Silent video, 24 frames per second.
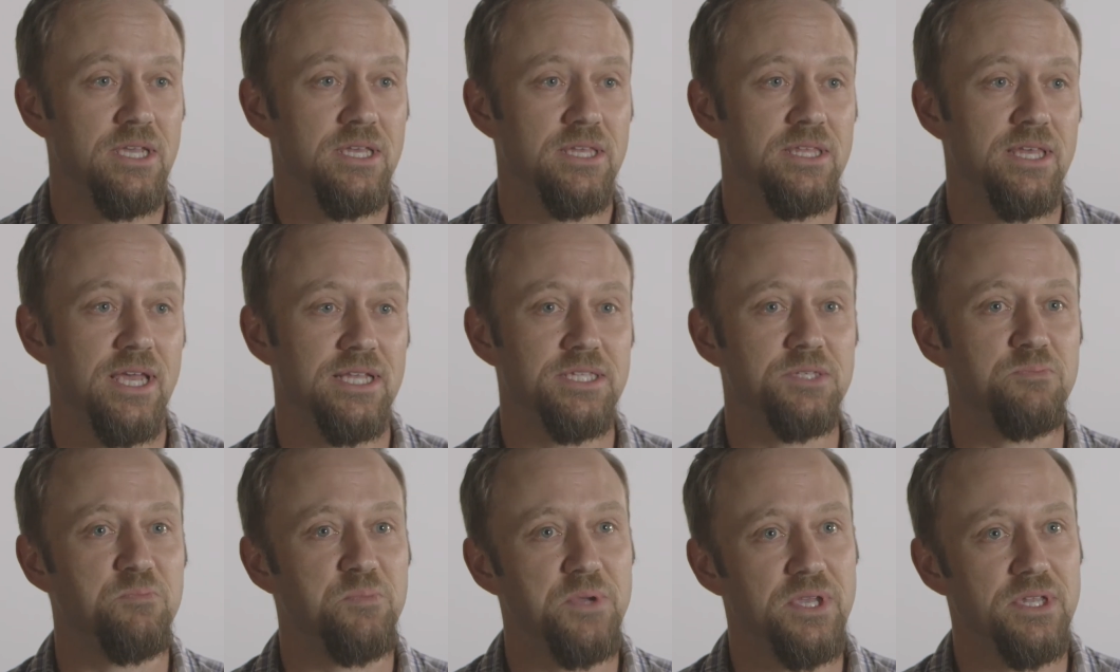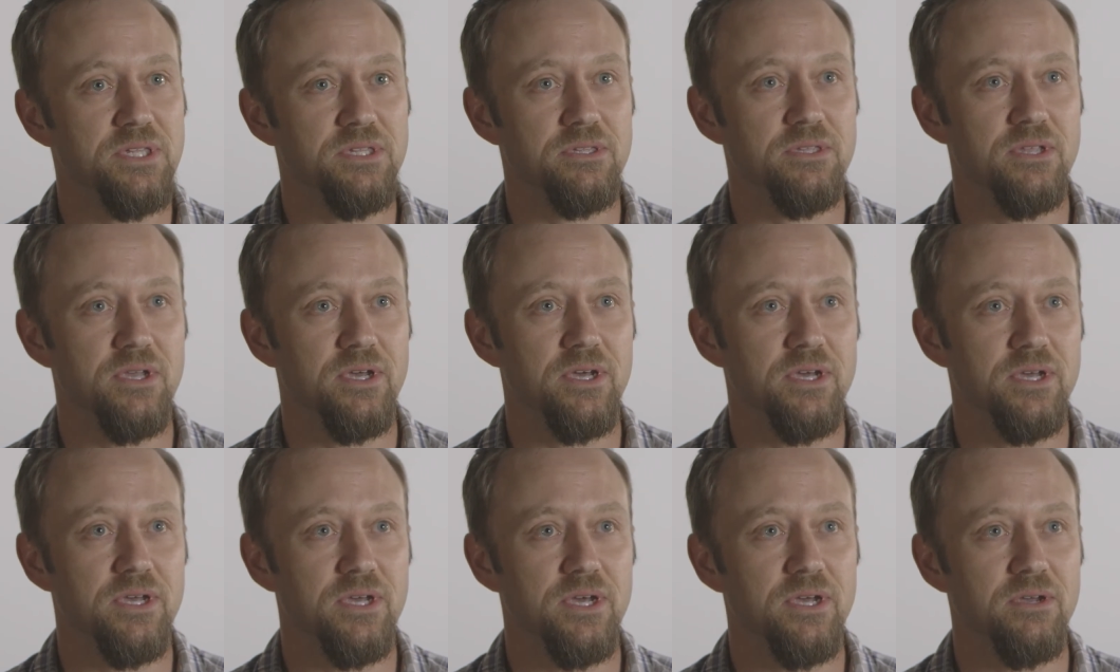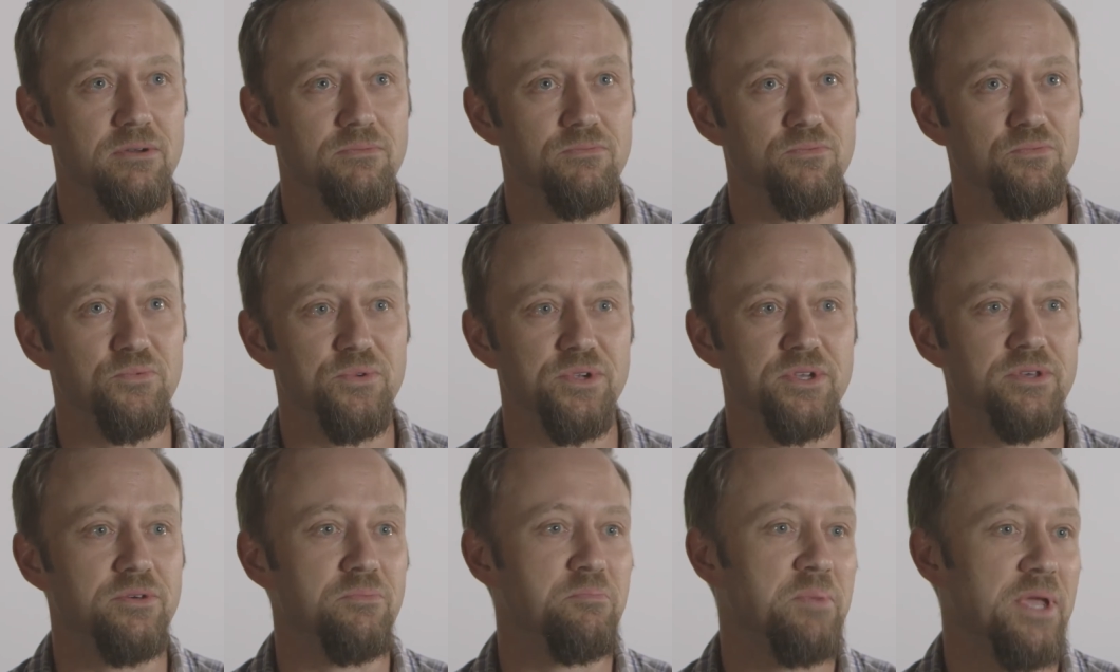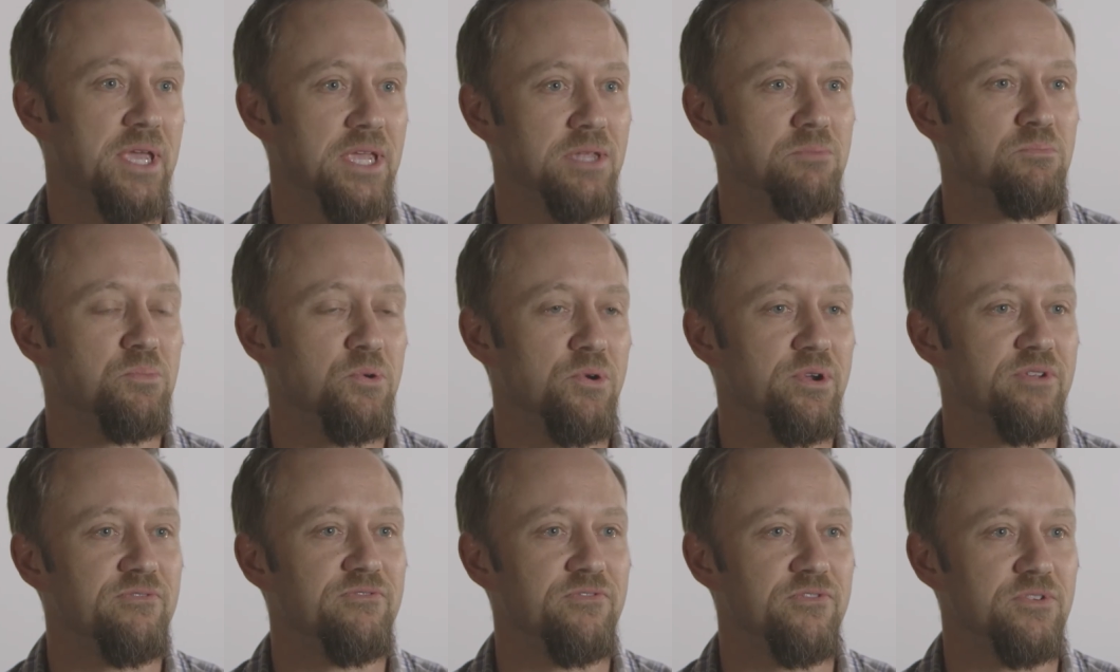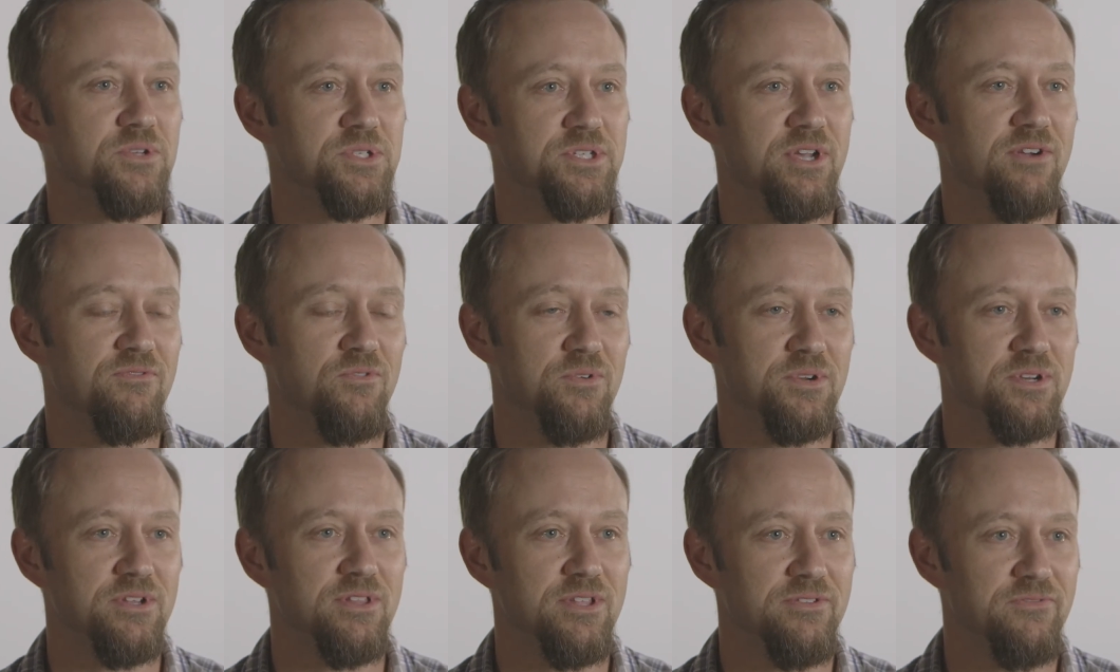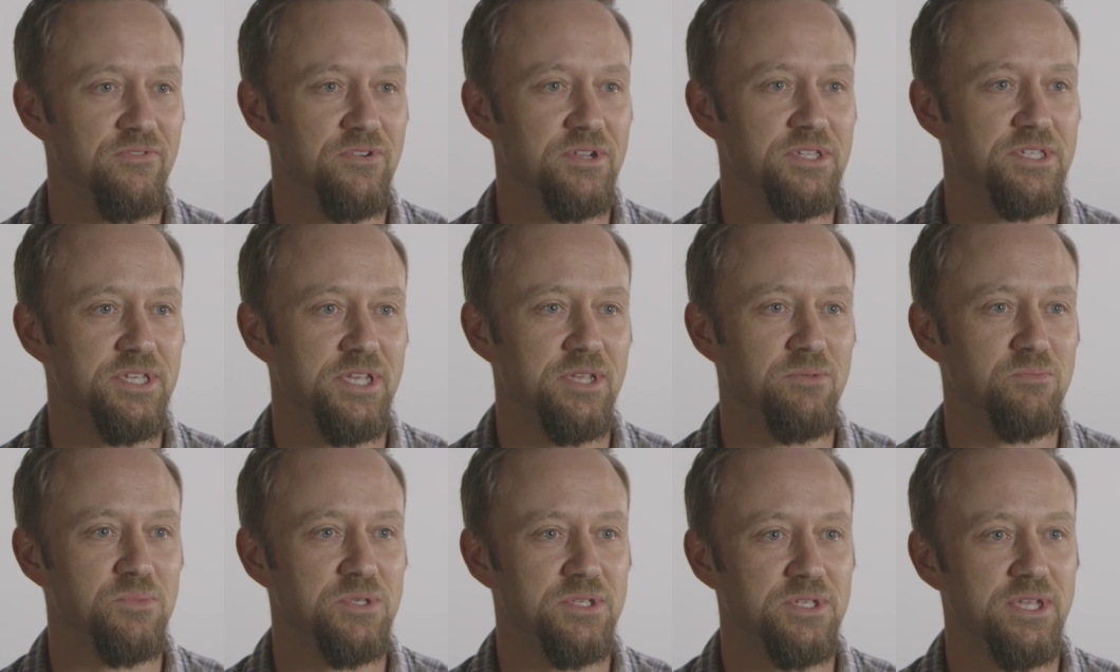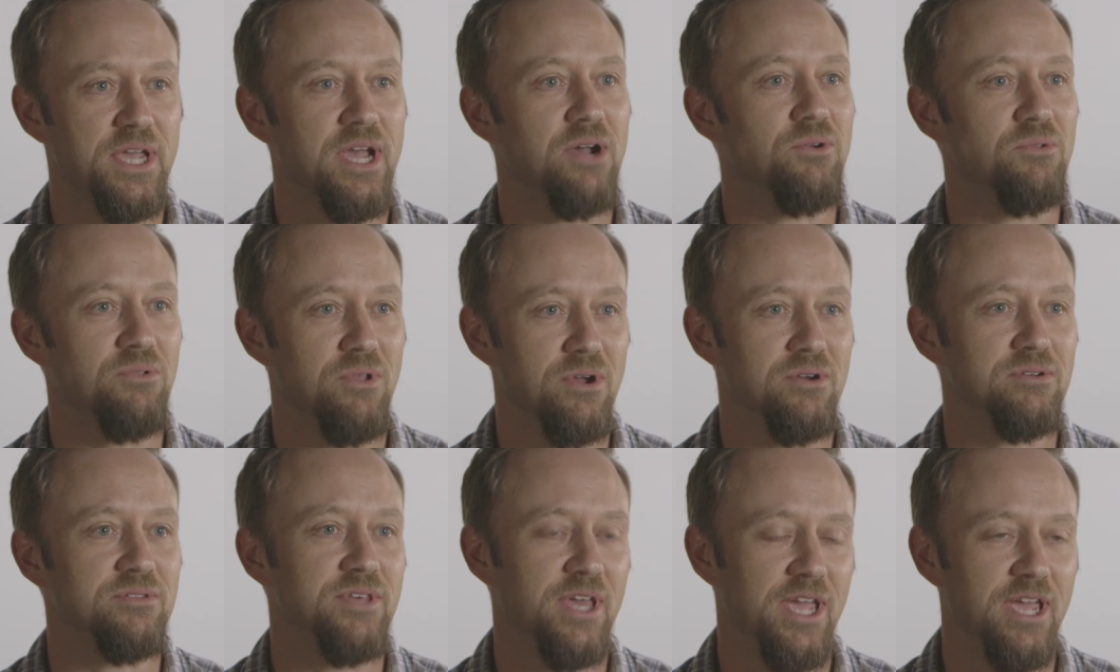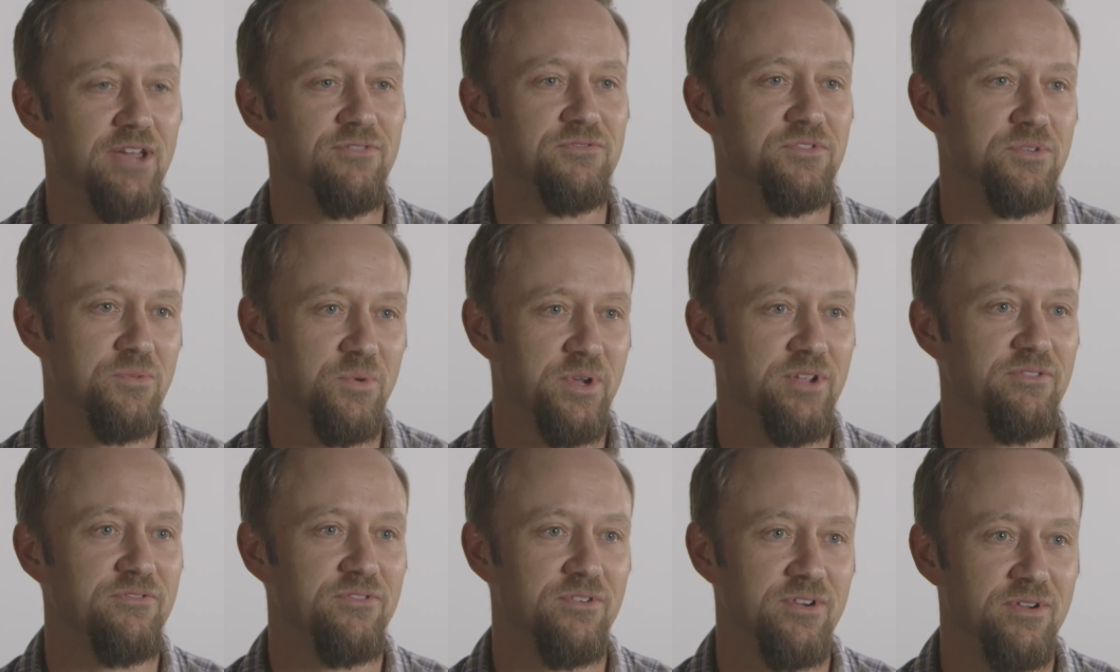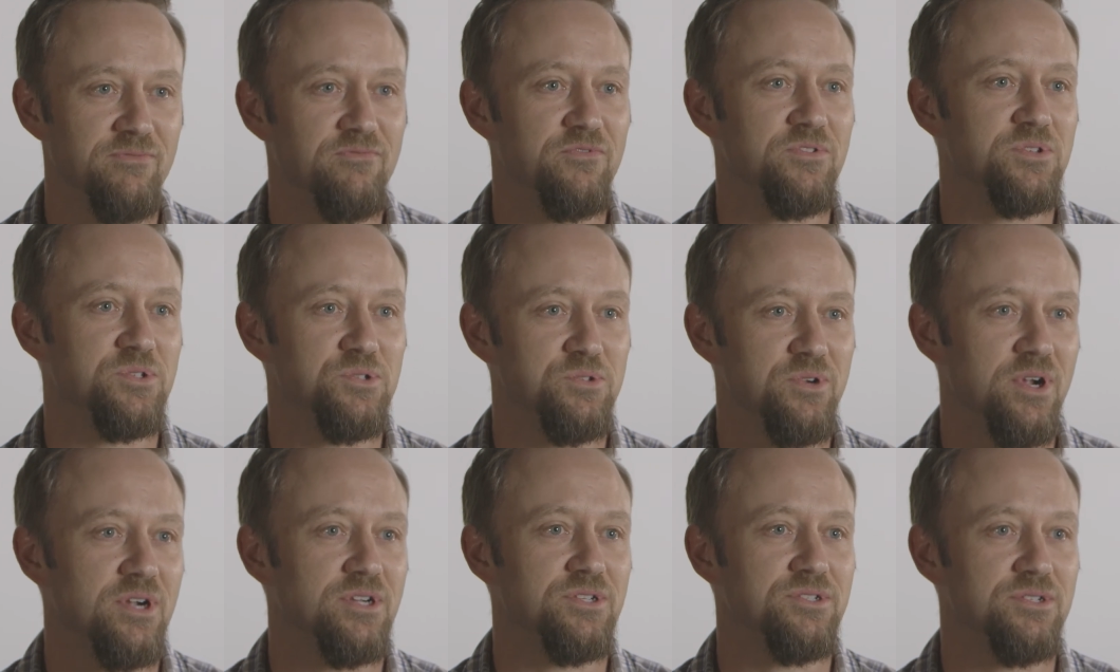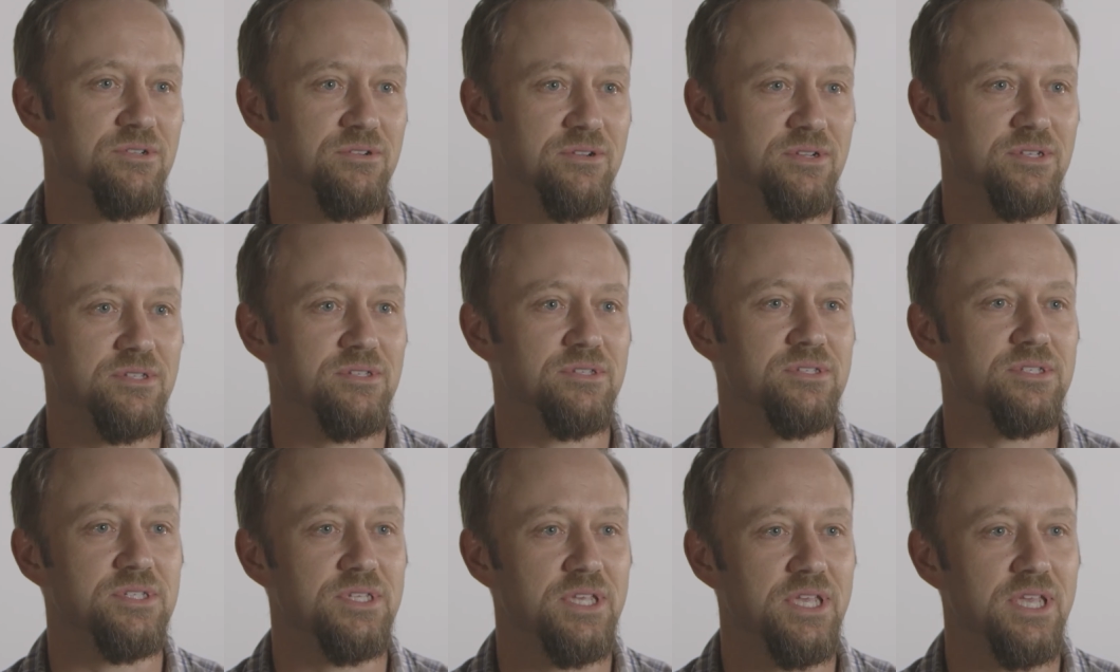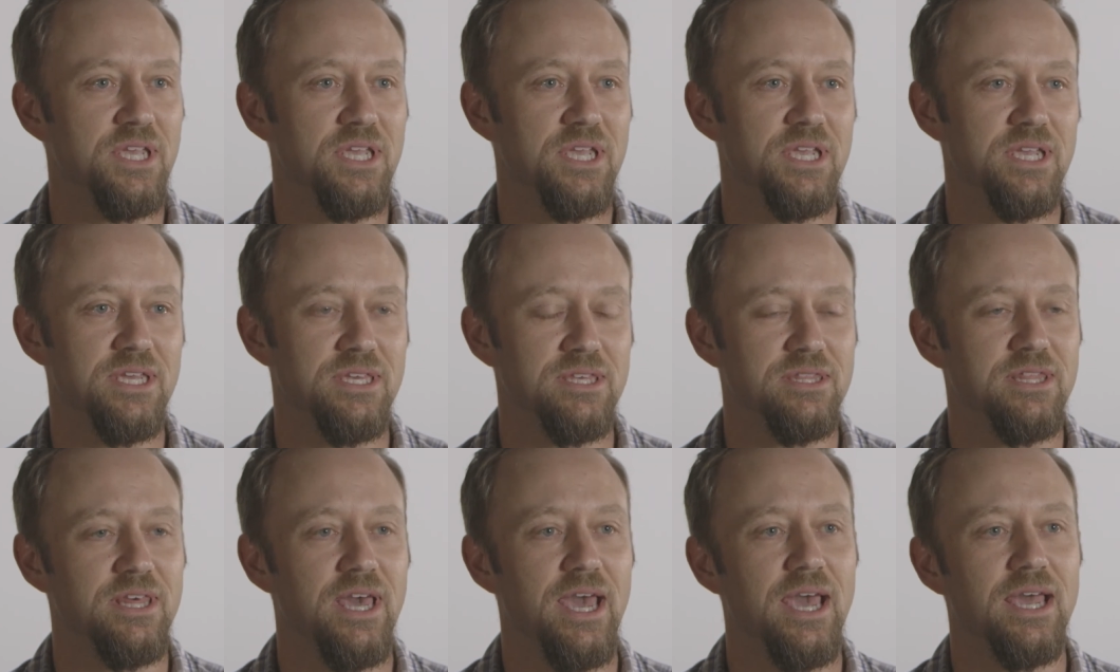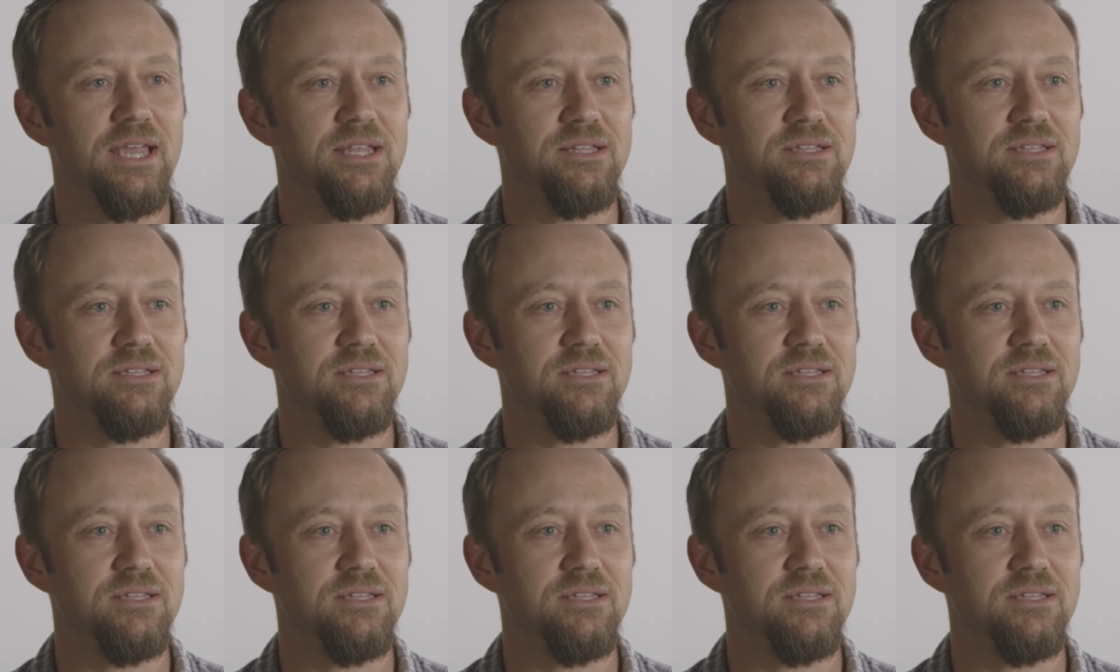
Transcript: That's been a, a, real pain point for software delivery teams is how long they have to wait for infrastructure, and seeing that